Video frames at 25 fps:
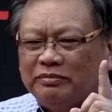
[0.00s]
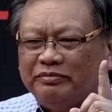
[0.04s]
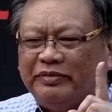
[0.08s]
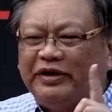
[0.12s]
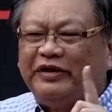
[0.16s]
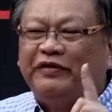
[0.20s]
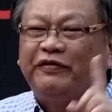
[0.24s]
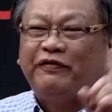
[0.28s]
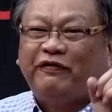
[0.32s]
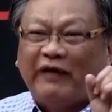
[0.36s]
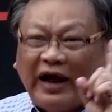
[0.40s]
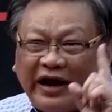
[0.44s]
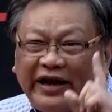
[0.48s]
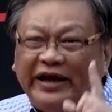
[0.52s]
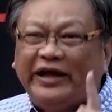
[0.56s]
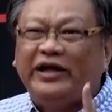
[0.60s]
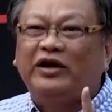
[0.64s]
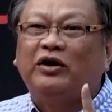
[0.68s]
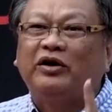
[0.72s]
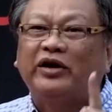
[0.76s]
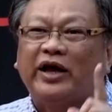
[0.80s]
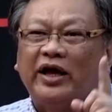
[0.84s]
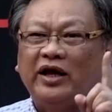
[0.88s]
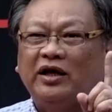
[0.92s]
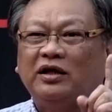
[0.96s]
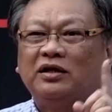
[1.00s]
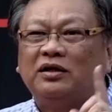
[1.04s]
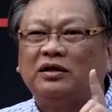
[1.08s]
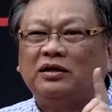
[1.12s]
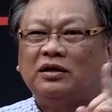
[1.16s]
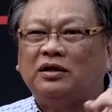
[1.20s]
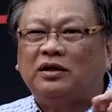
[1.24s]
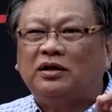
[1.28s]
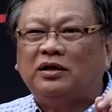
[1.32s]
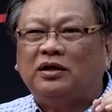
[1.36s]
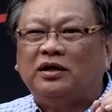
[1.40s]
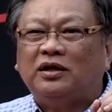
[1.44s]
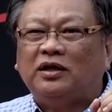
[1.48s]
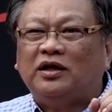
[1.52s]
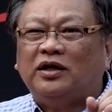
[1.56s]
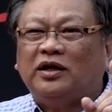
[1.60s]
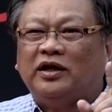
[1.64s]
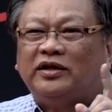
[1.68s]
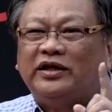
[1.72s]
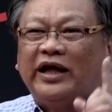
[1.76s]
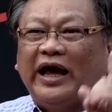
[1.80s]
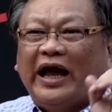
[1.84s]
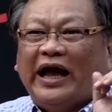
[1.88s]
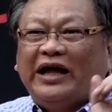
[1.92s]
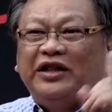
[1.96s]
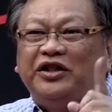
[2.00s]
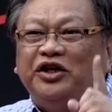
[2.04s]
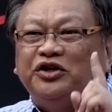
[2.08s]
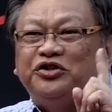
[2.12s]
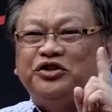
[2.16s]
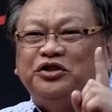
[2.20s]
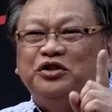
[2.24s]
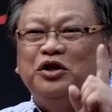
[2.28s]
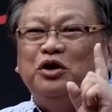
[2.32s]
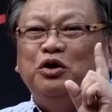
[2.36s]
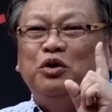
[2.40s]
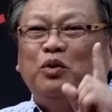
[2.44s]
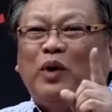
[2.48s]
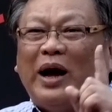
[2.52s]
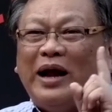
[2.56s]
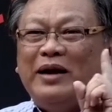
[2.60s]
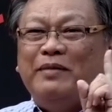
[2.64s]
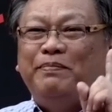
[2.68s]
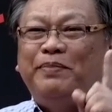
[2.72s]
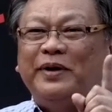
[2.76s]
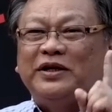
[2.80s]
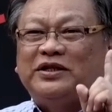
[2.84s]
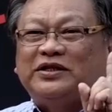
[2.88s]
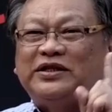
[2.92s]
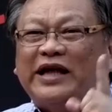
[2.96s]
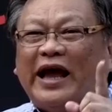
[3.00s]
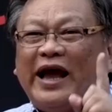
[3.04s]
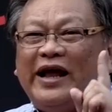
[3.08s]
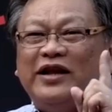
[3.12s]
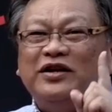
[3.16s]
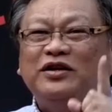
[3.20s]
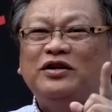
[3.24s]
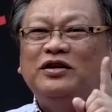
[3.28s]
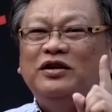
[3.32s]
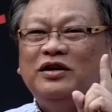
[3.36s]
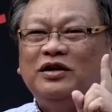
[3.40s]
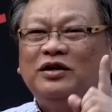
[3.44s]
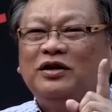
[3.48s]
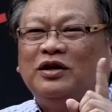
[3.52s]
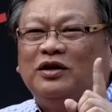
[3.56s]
be funny, okay? The additional 1%